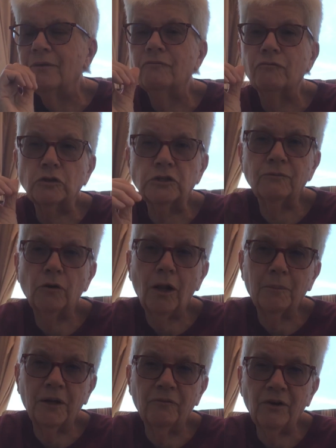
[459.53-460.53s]
first of all I'm
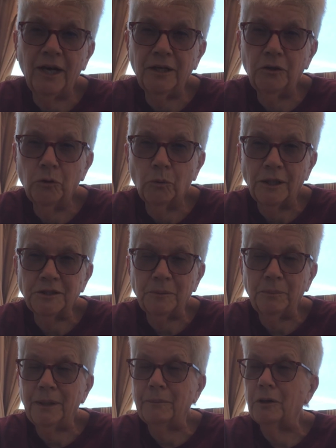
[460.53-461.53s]
going to find a new
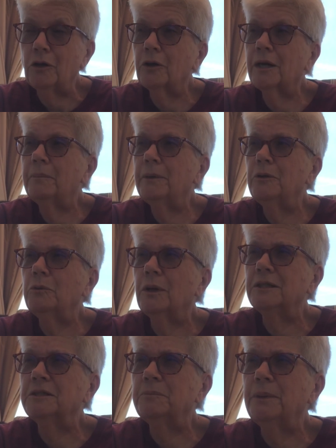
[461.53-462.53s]
recipe I'm going to look up a new
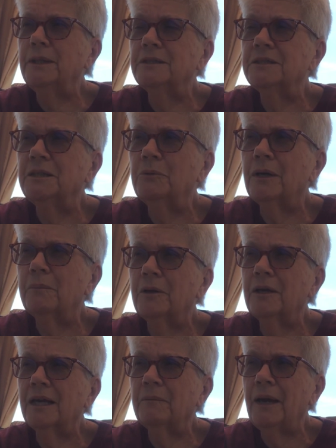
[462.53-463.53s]
recipe and see what I'm
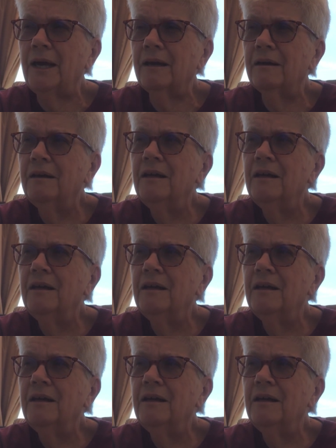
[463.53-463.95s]
going to make